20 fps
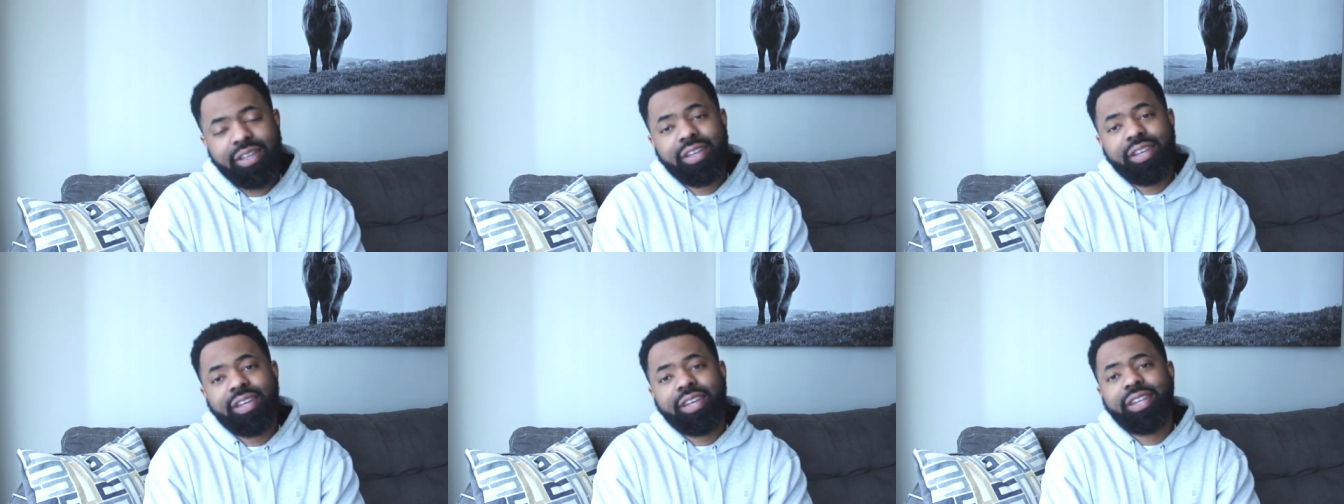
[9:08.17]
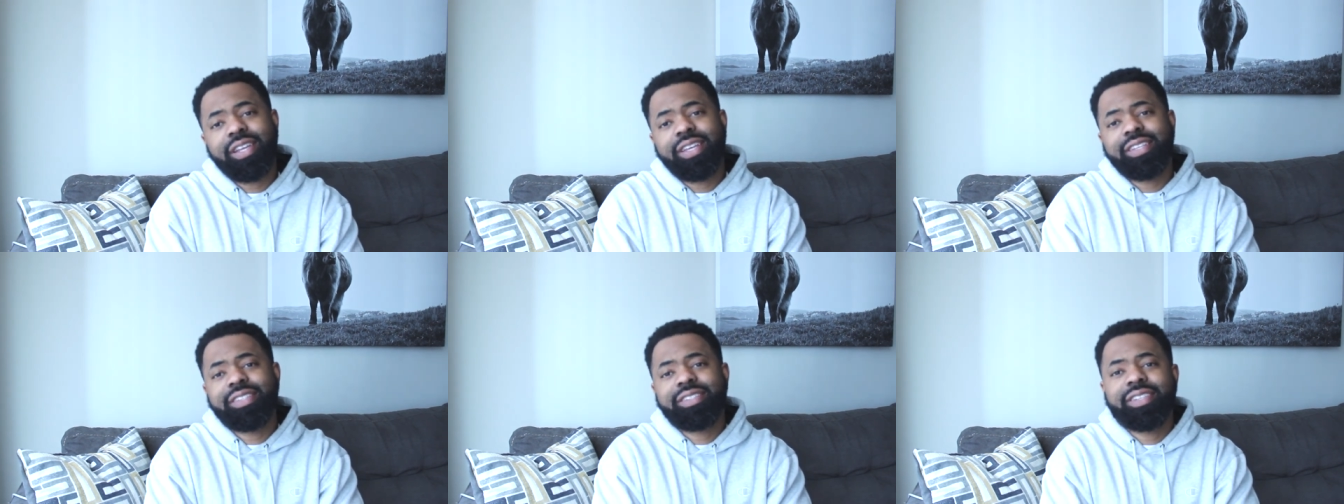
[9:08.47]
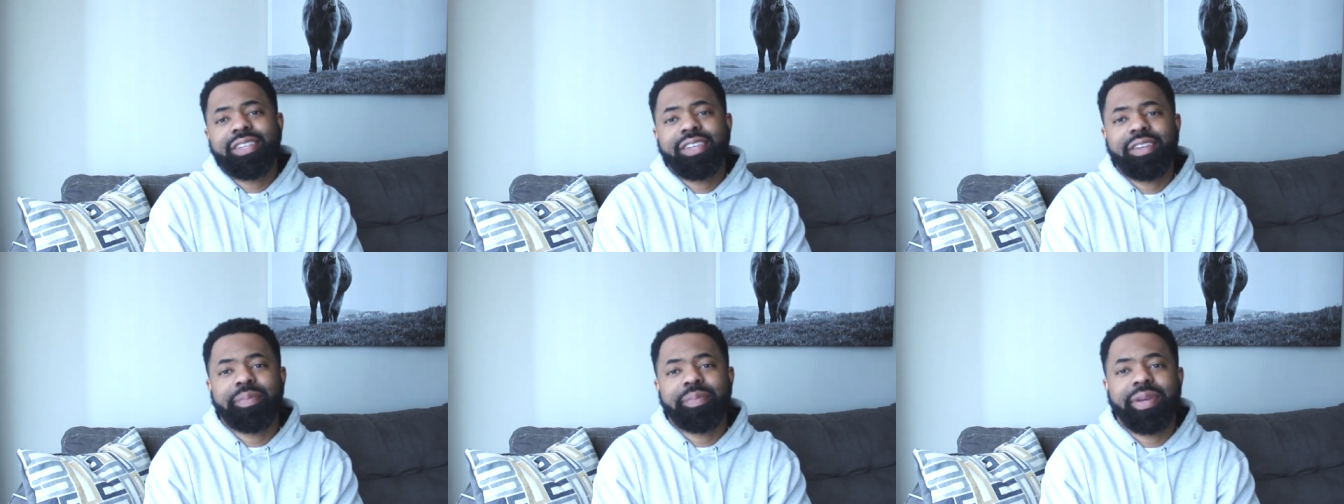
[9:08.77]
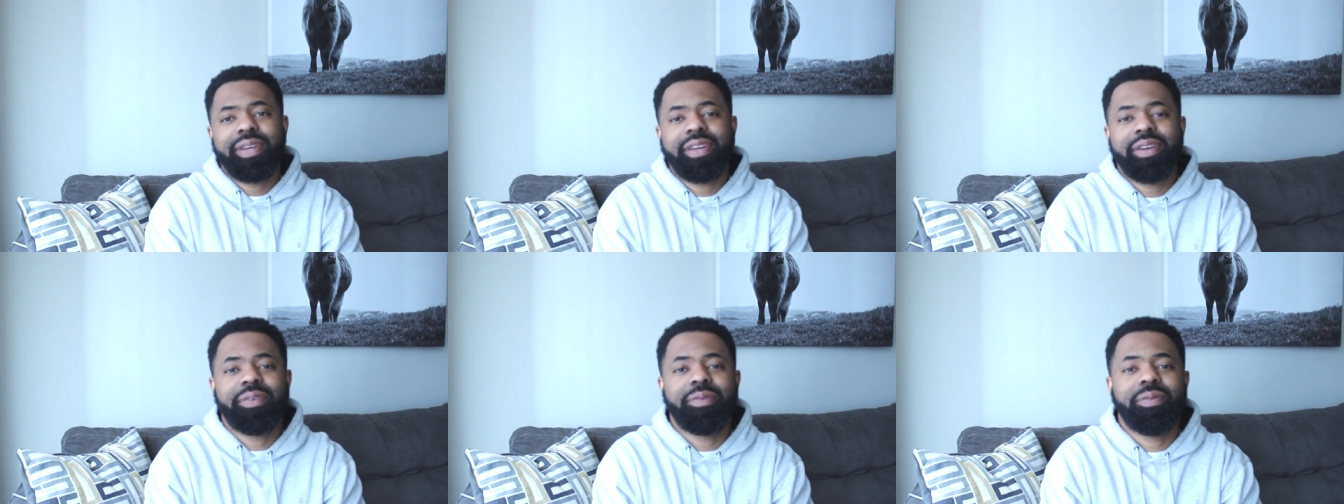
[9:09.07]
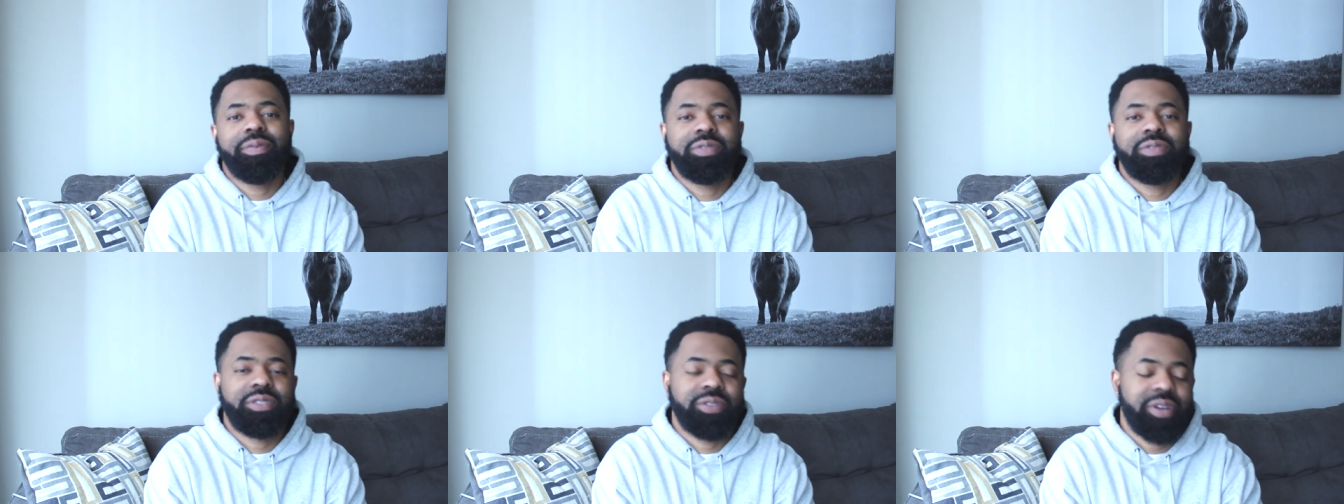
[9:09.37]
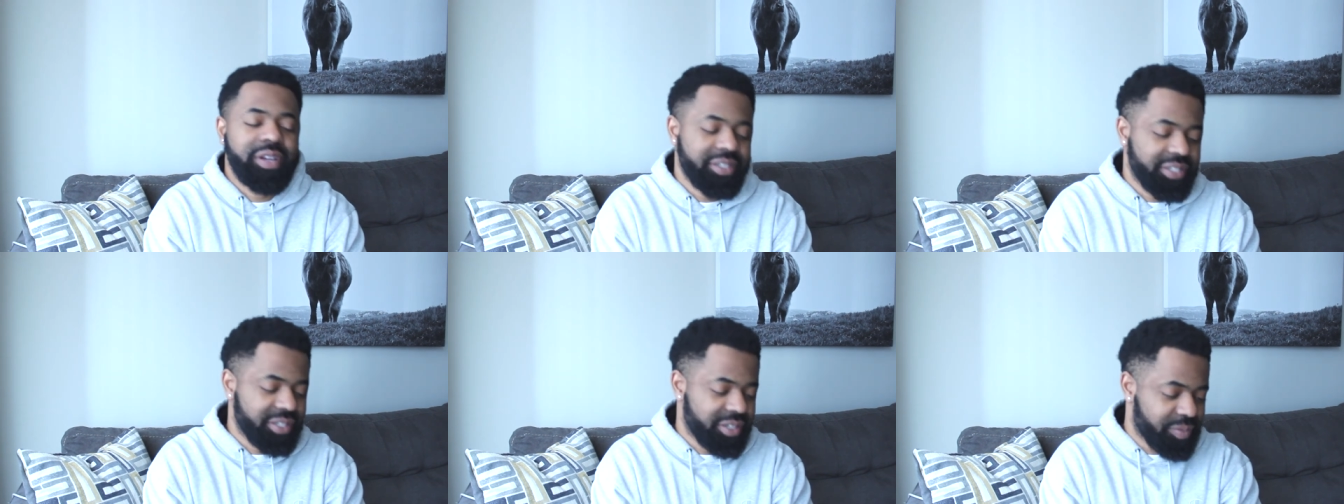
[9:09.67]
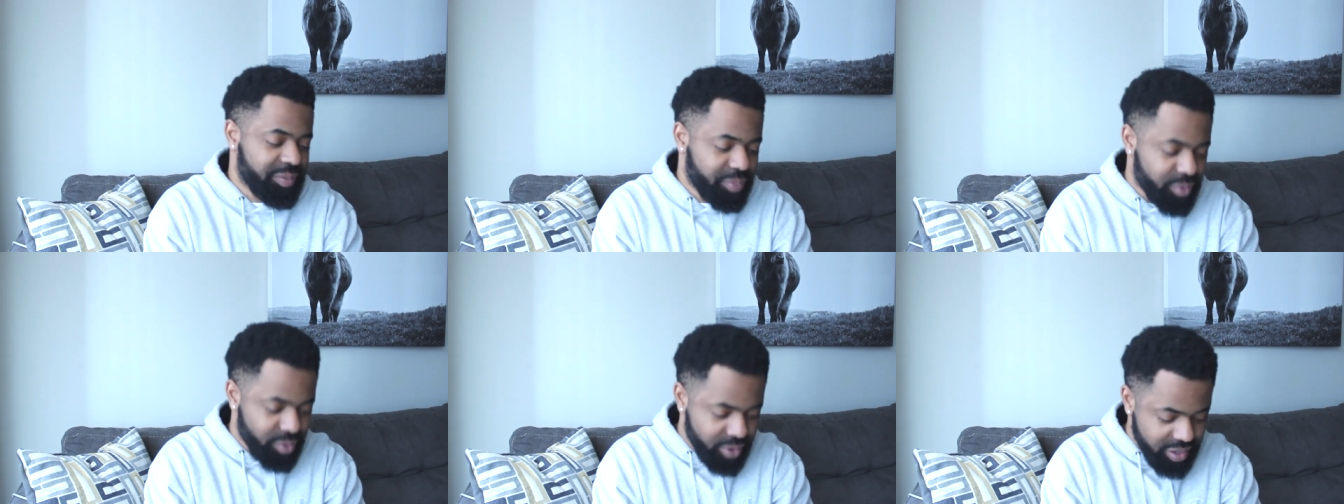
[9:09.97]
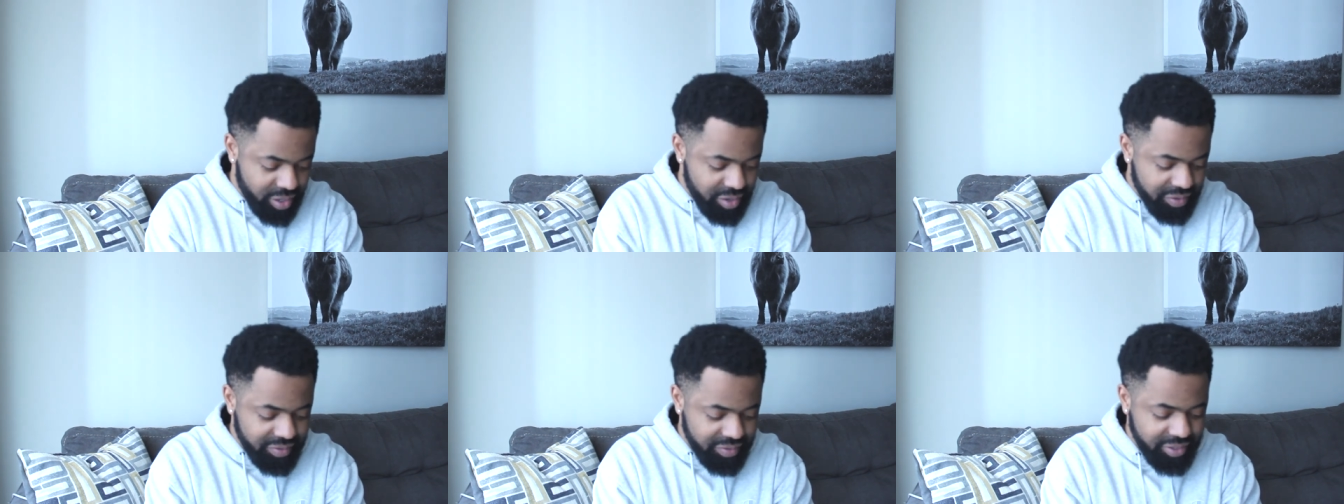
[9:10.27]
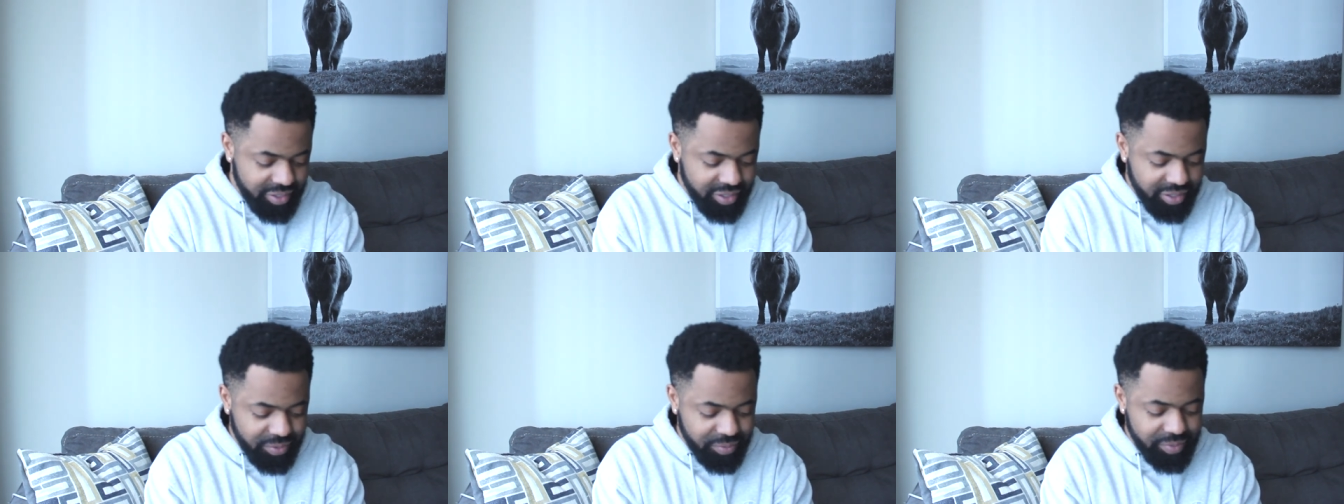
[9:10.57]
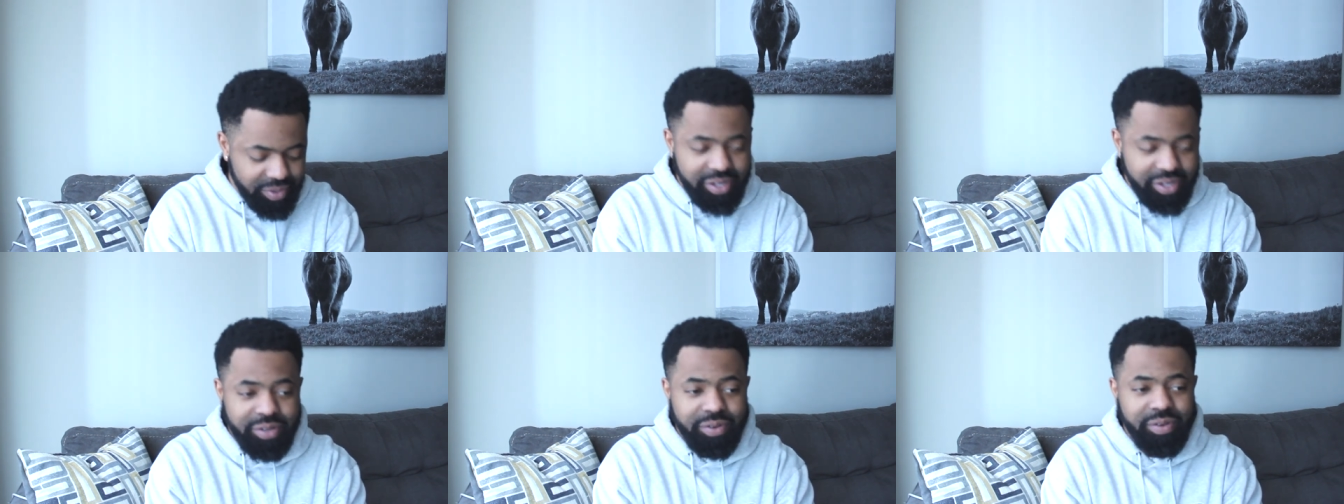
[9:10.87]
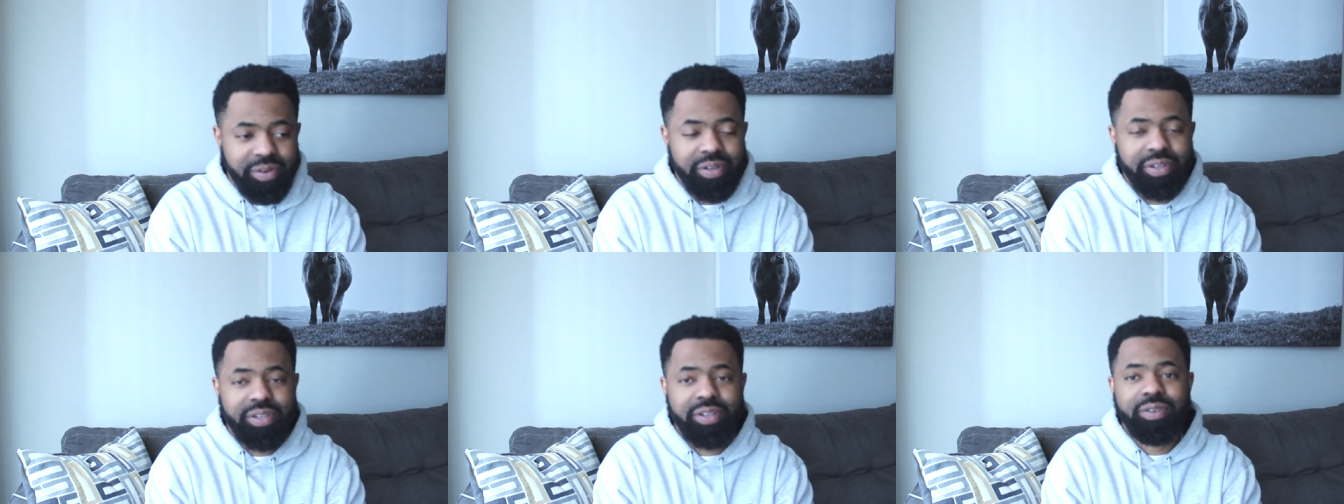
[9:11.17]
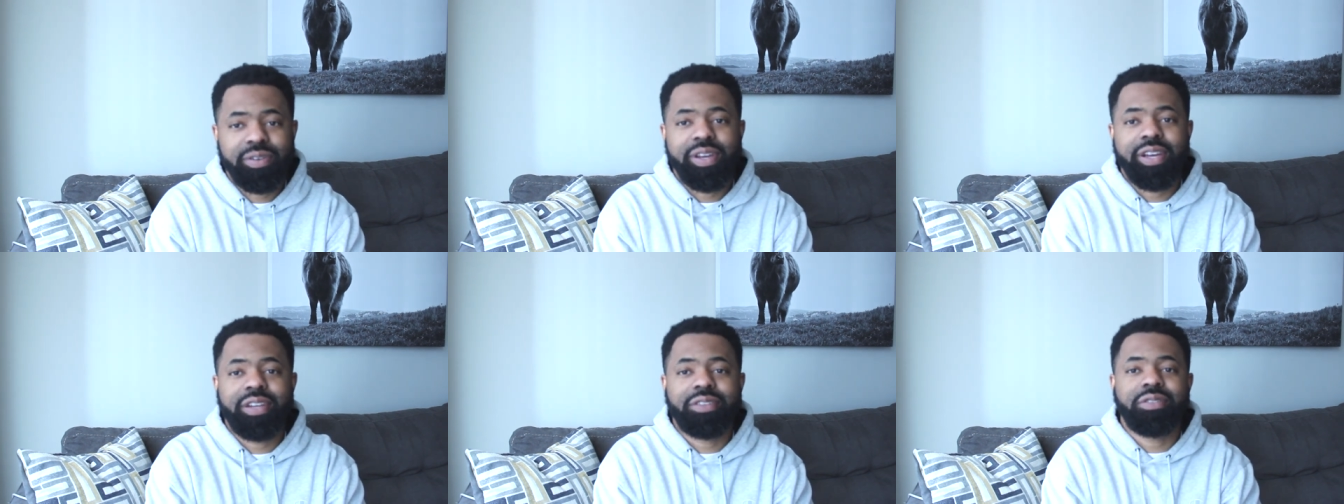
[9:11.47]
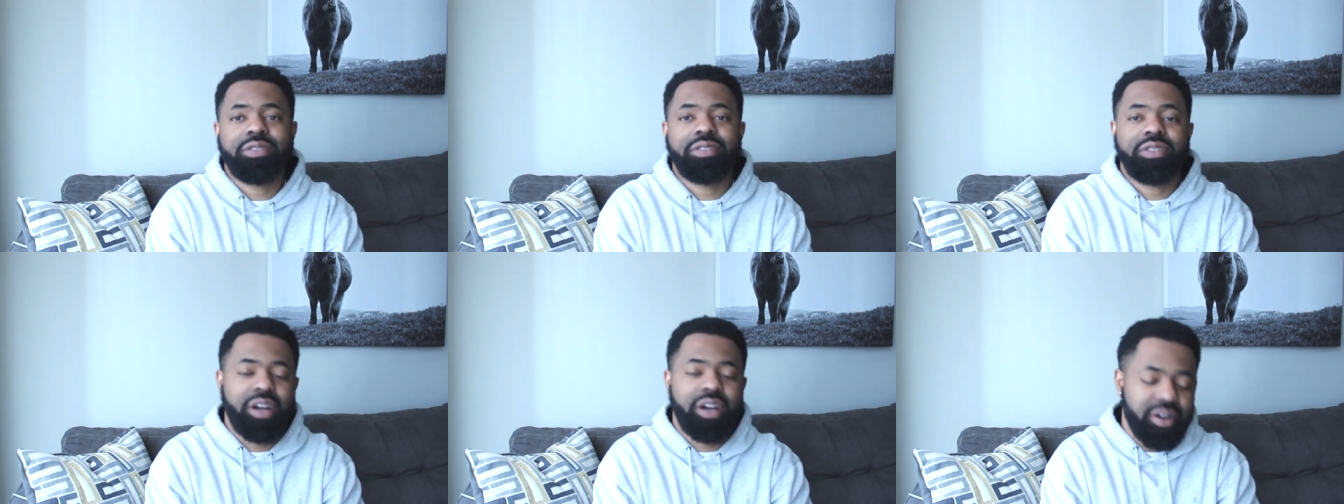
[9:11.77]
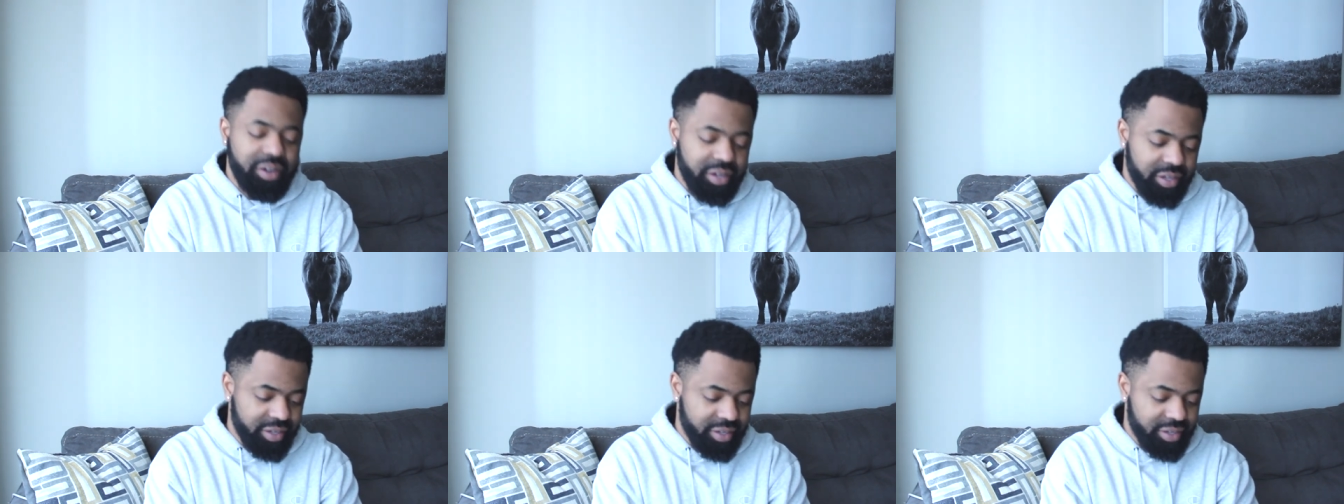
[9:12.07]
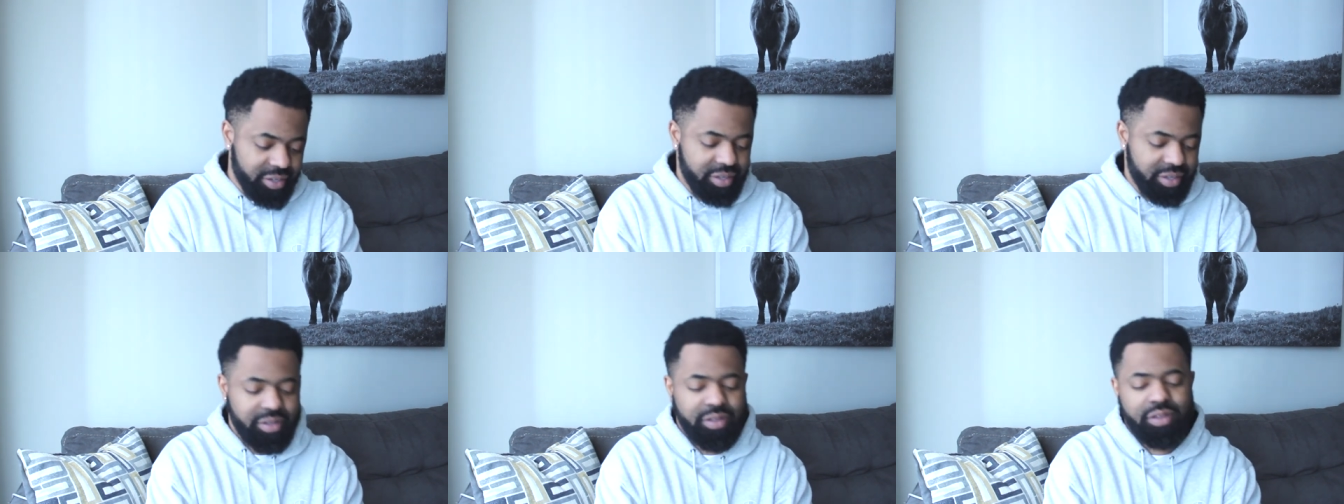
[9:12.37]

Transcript: And that's it, man. We straight to the point over here. We ain't doing no extra talking.